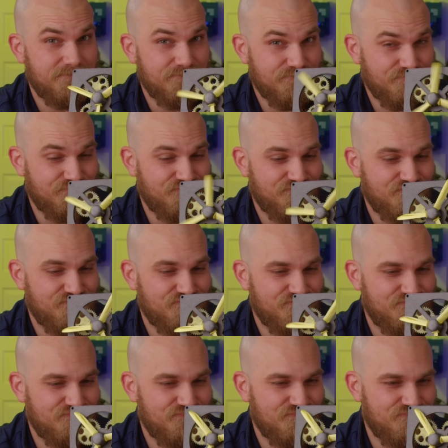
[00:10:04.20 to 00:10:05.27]

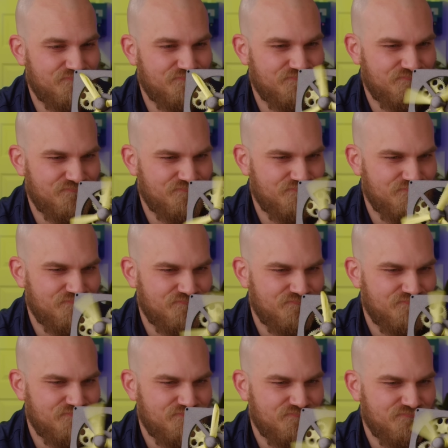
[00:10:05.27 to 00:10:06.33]
Nobody speaks.